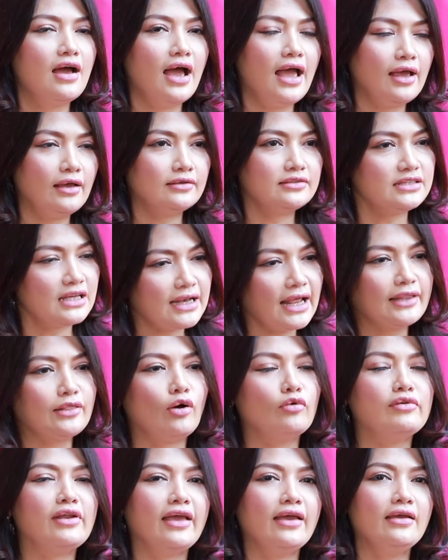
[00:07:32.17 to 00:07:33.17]
I
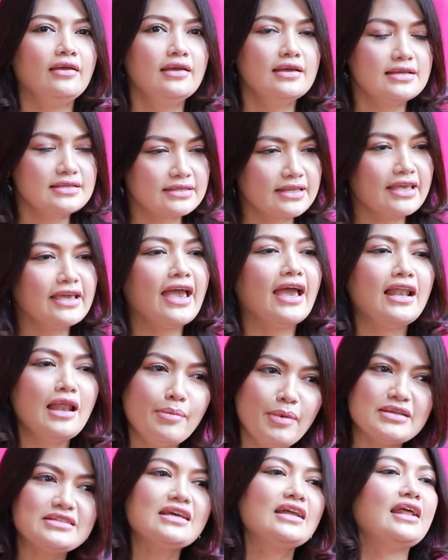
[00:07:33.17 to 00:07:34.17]
saladone, skin
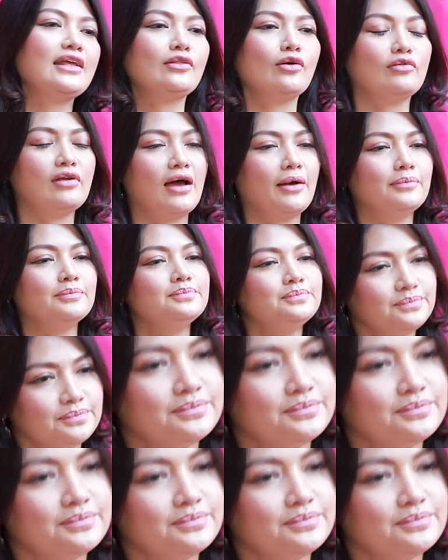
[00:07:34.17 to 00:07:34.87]
and masaladona.